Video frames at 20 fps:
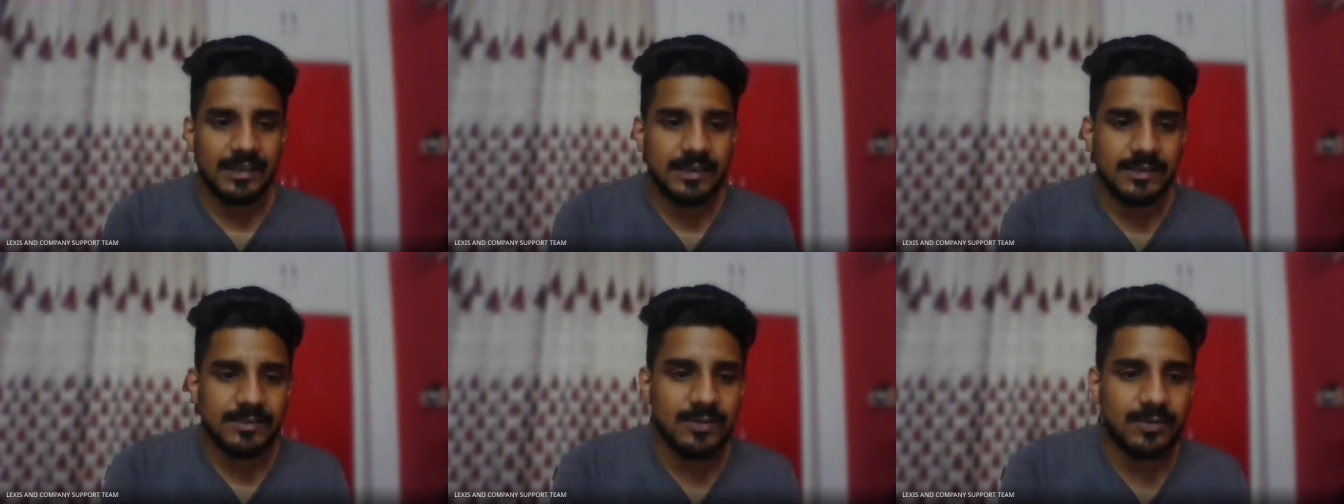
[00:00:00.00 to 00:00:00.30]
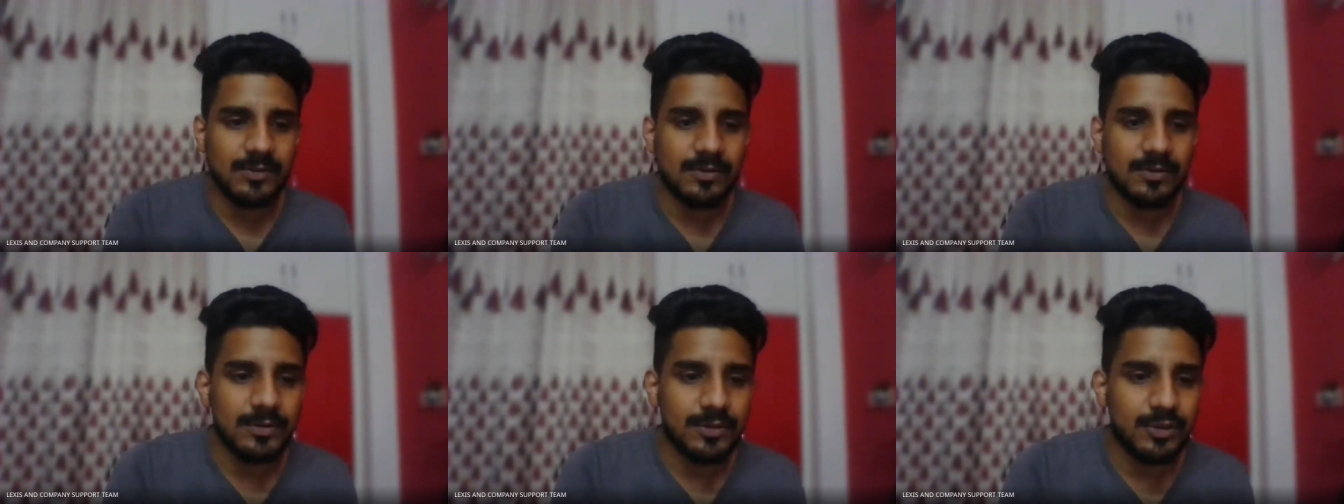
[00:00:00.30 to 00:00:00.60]

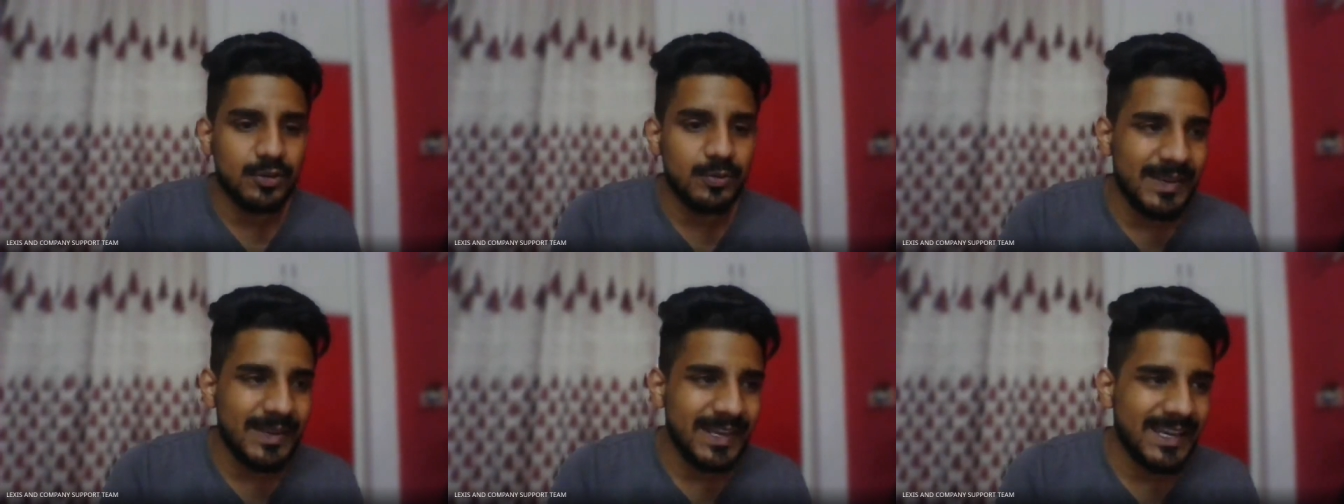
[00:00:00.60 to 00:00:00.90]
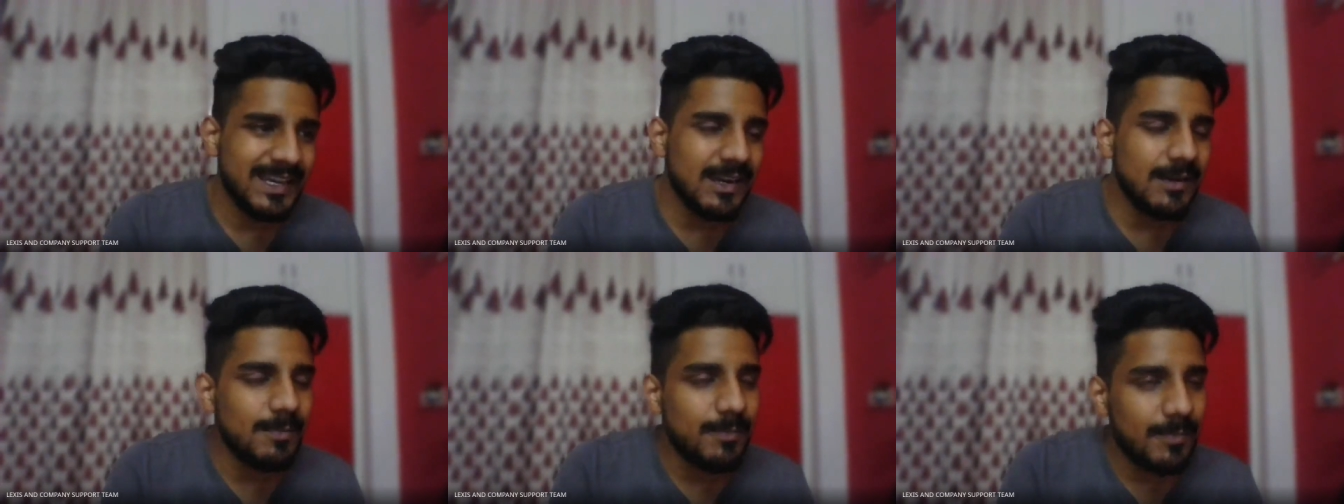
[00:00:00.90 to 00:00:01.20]
So to
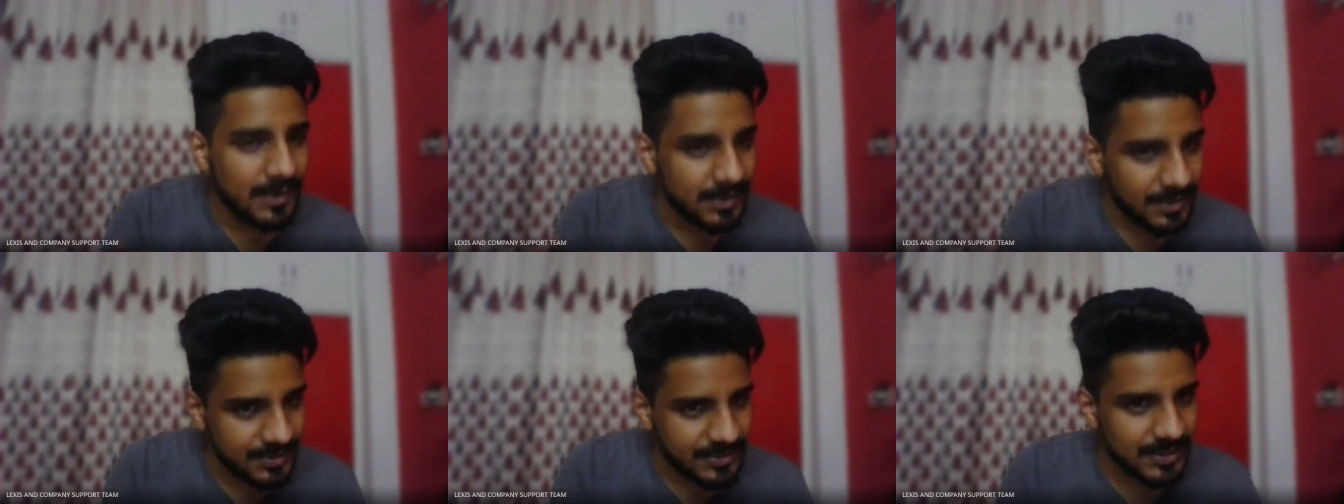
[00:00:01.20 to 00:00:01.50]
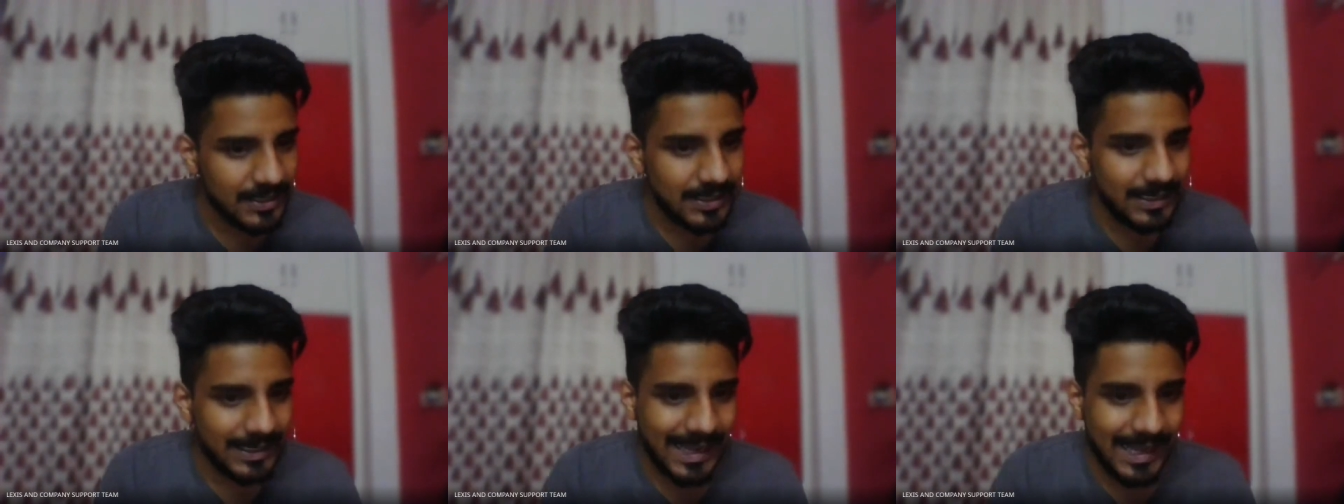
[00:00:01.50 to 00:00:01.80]
make a
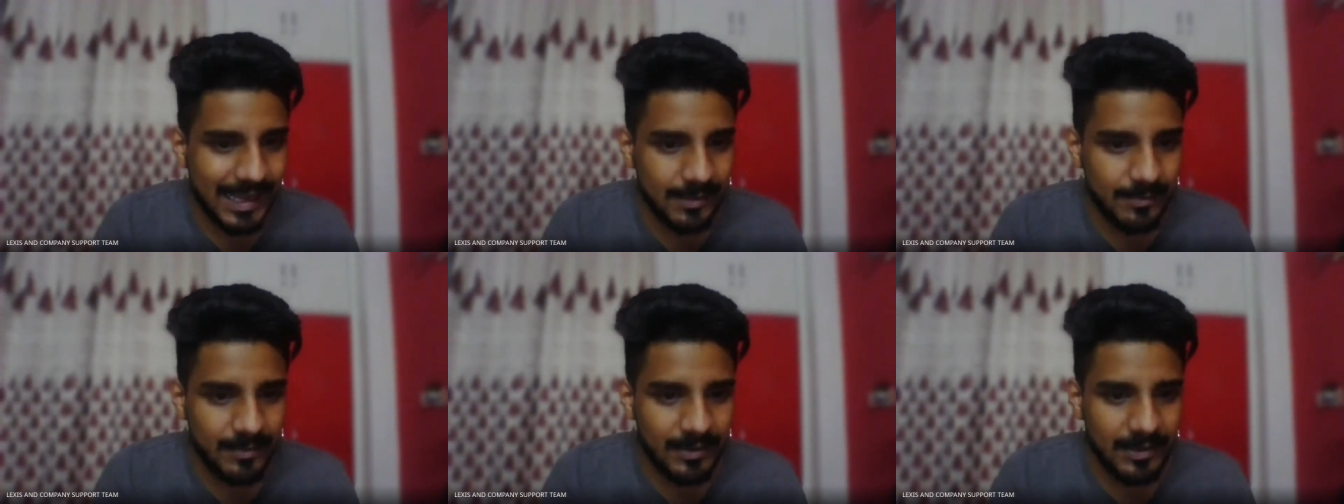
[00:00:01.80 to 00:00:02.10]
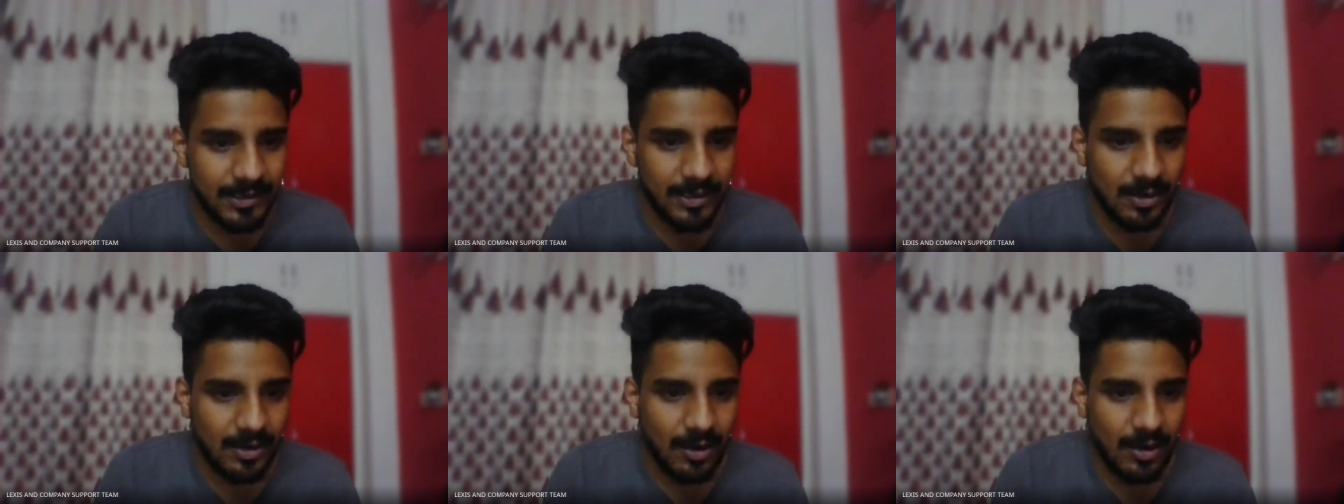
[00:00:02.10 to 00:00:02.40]
person liable